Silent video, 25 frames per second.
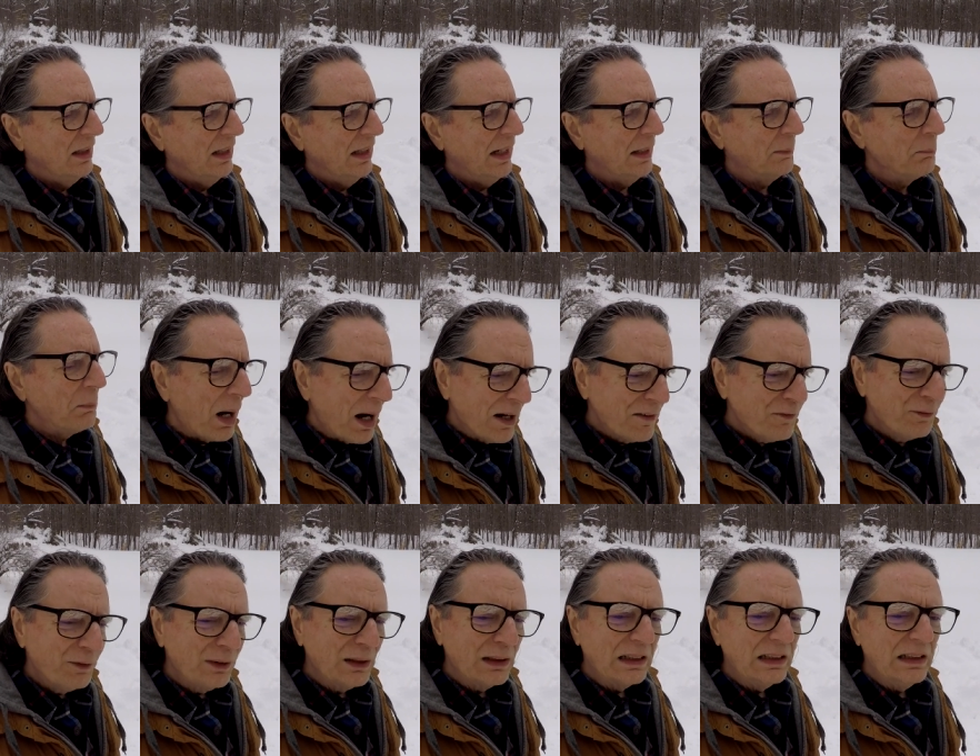And my
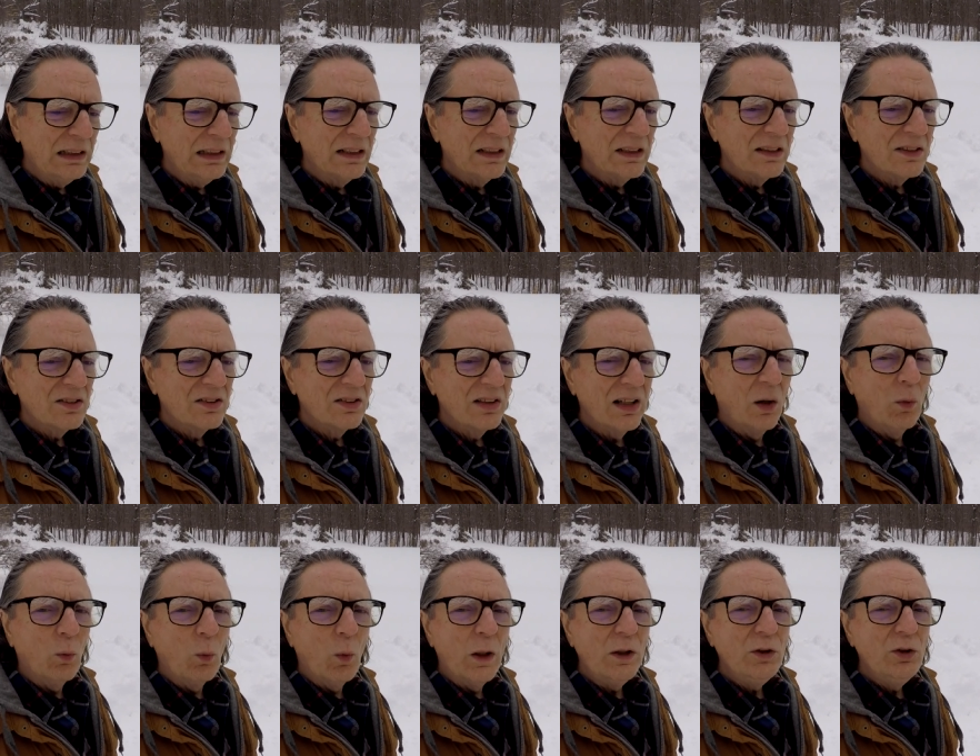feeling is
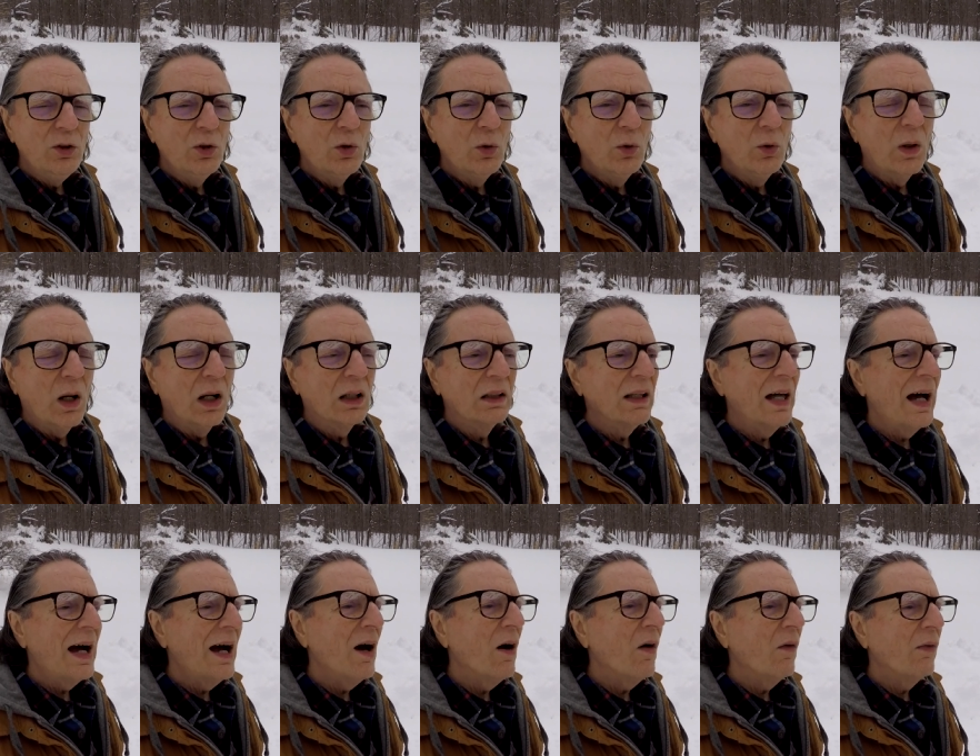that when you
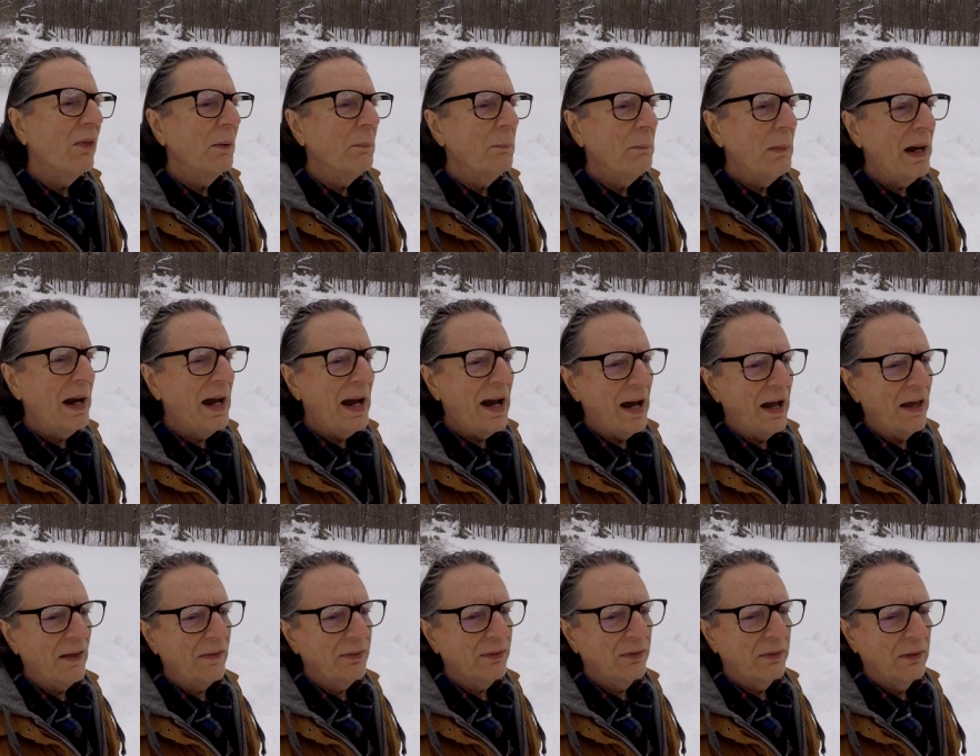allow the
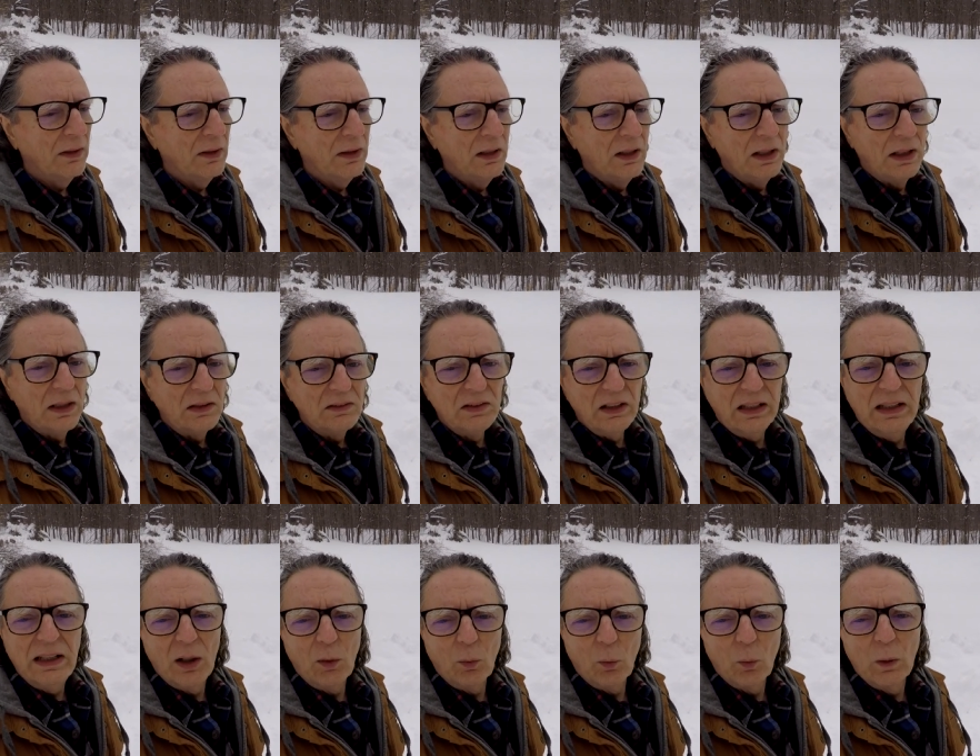math to
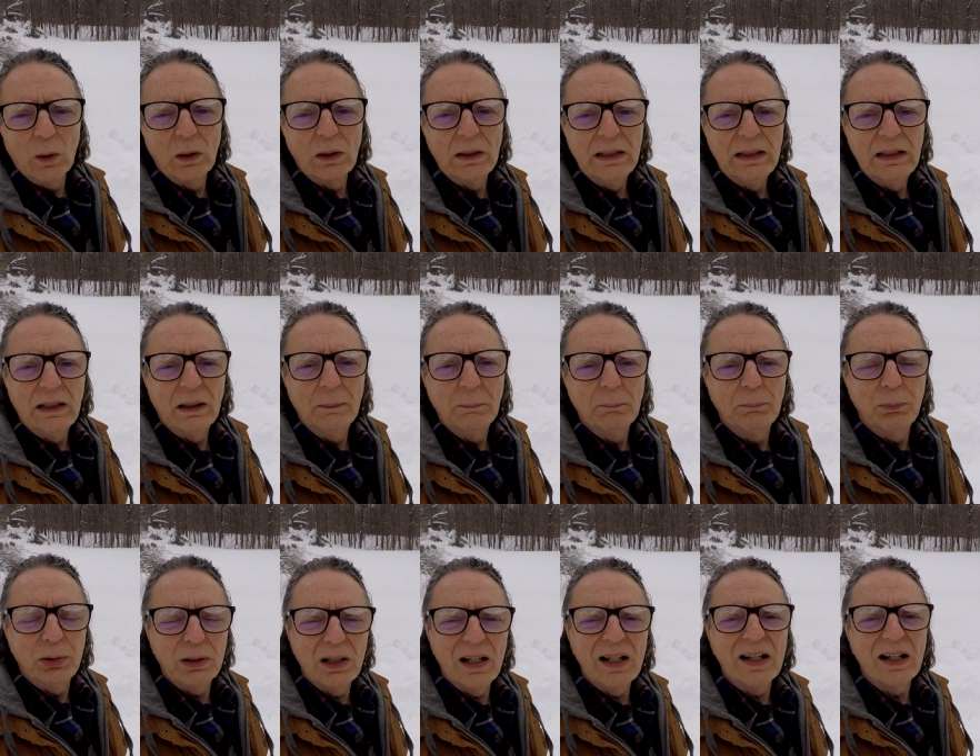get really
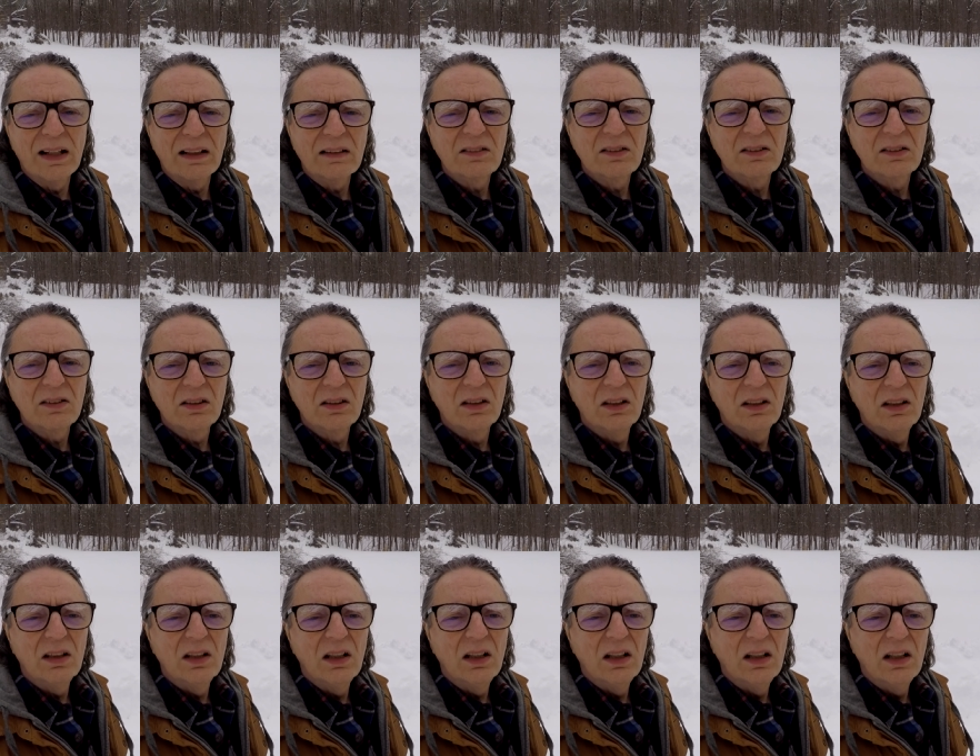complex,
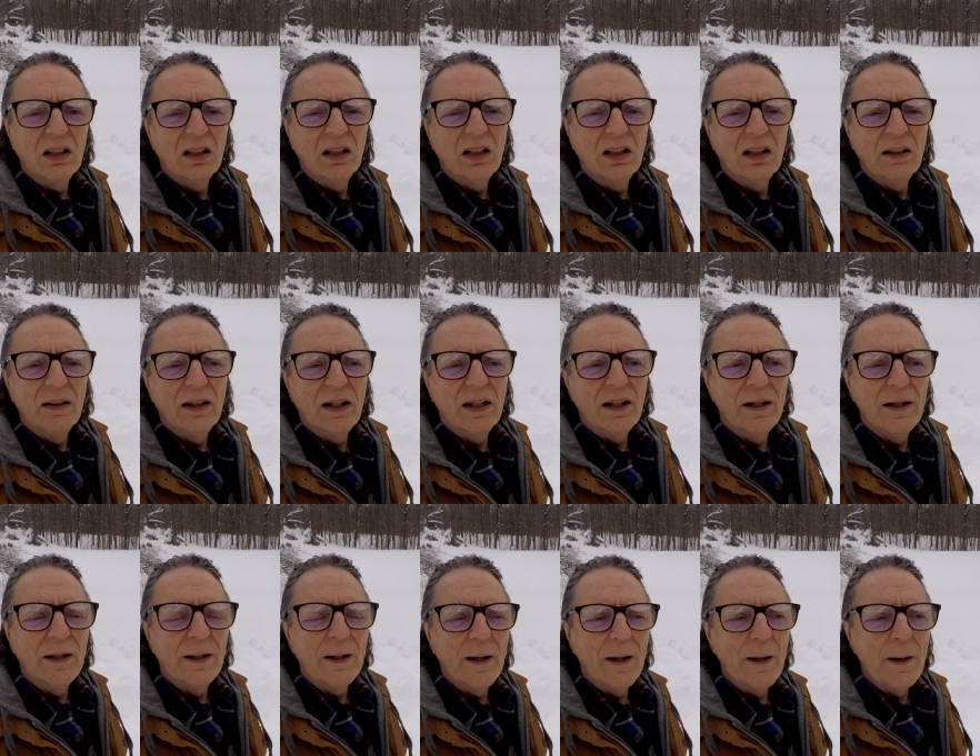
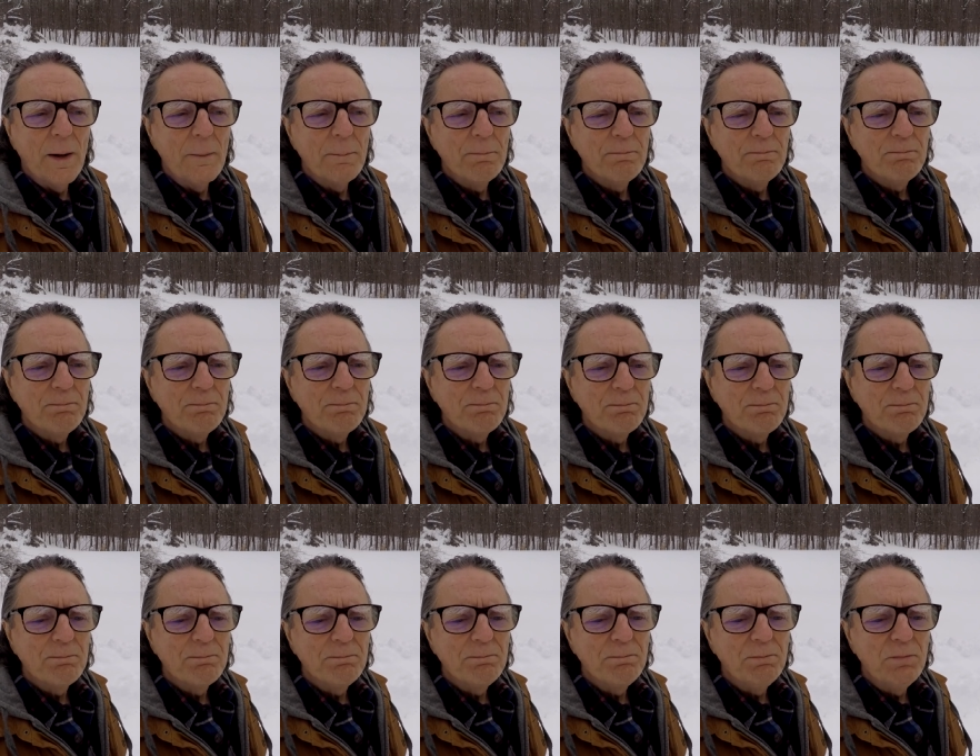um,
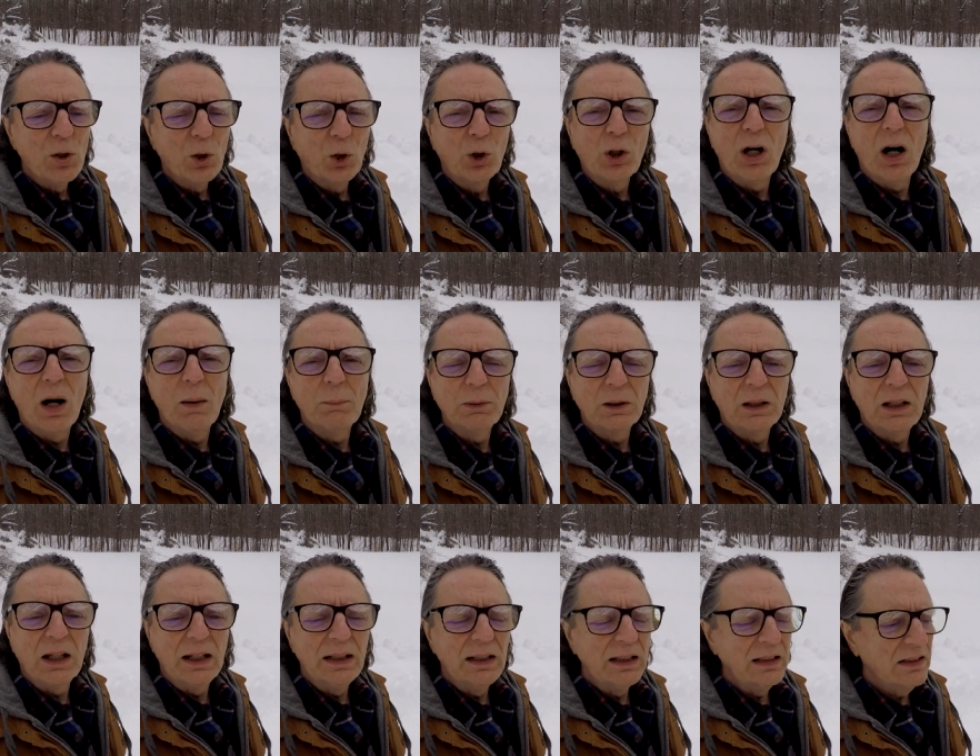you're
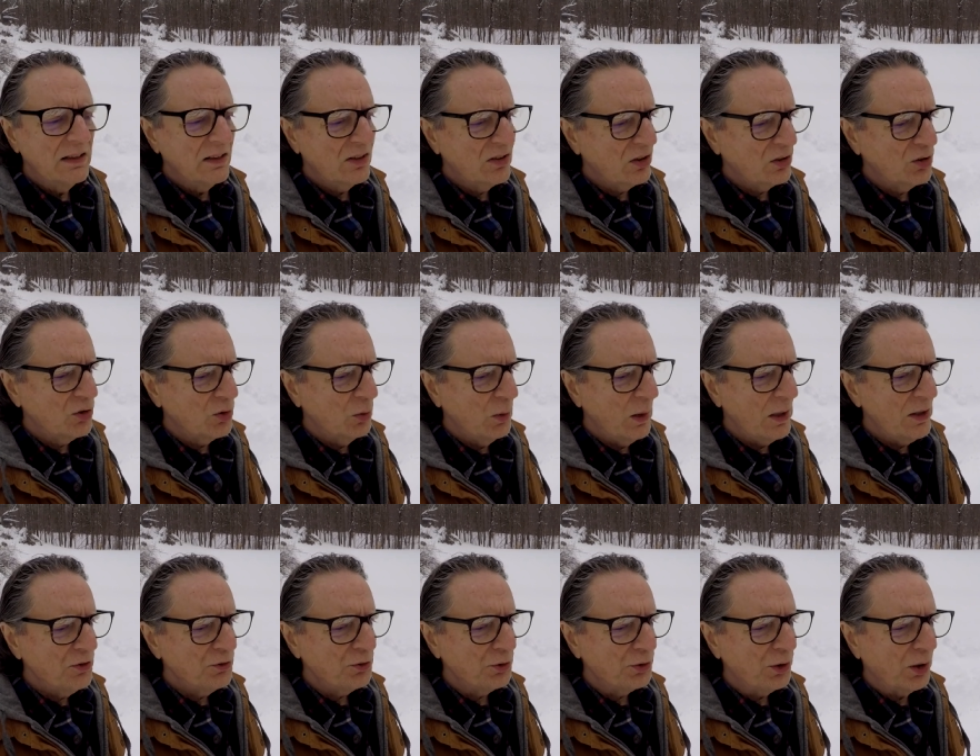complicating the
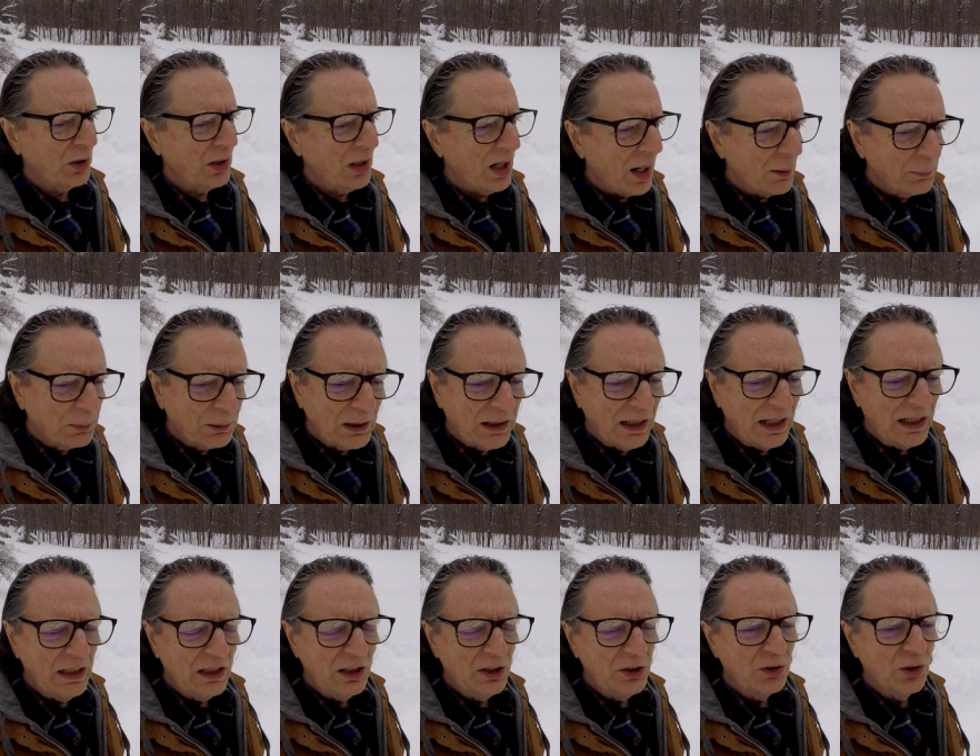situation. You're
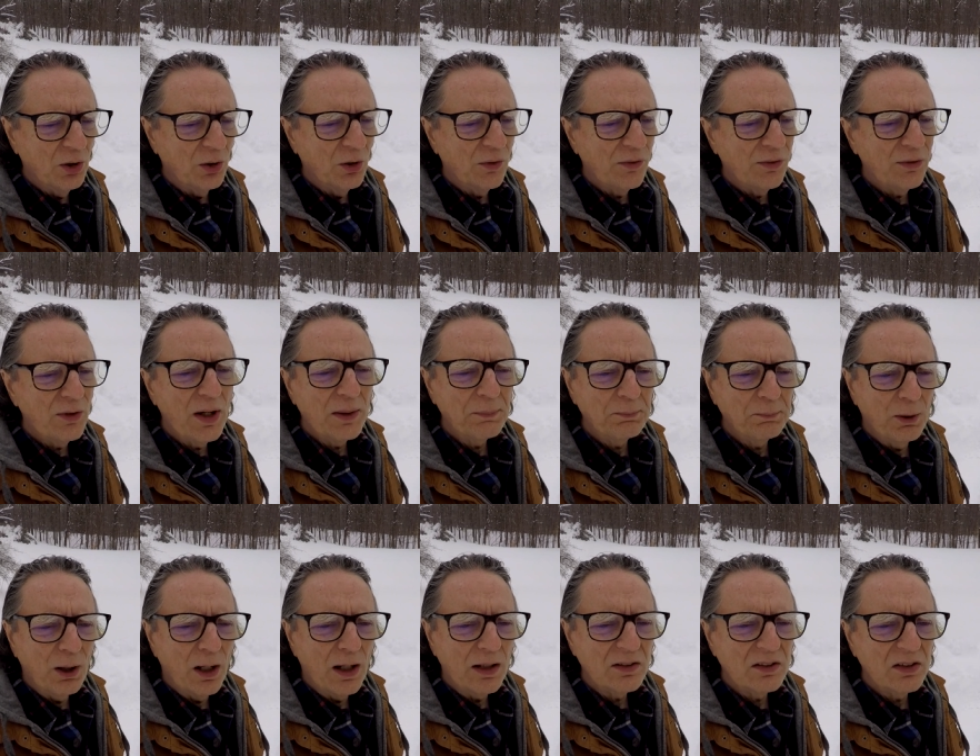complicating your thought
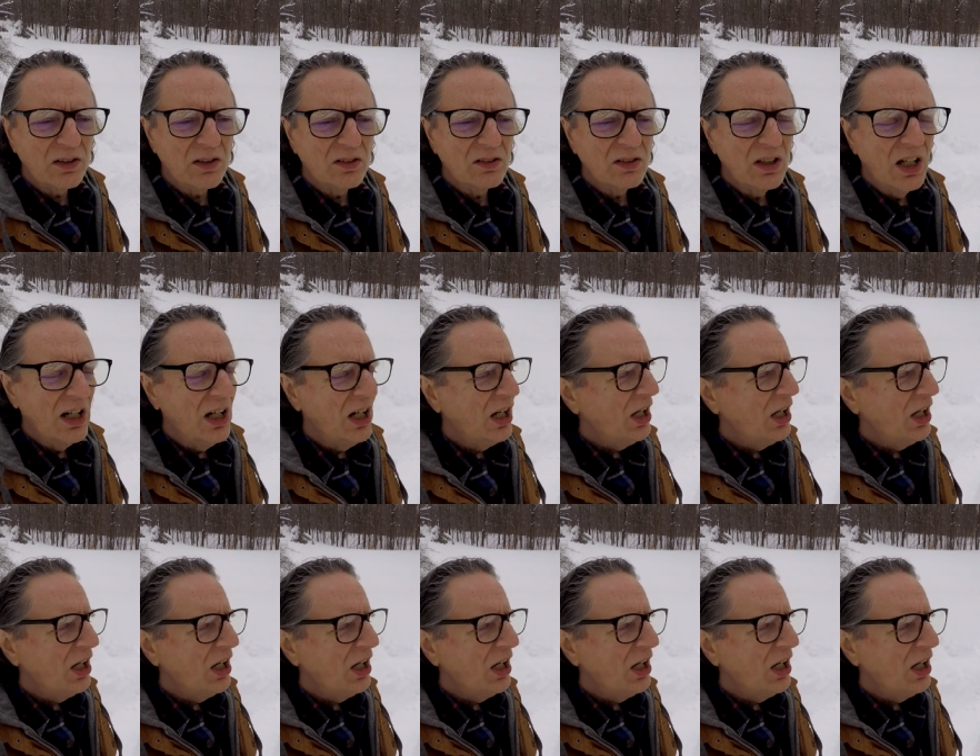process.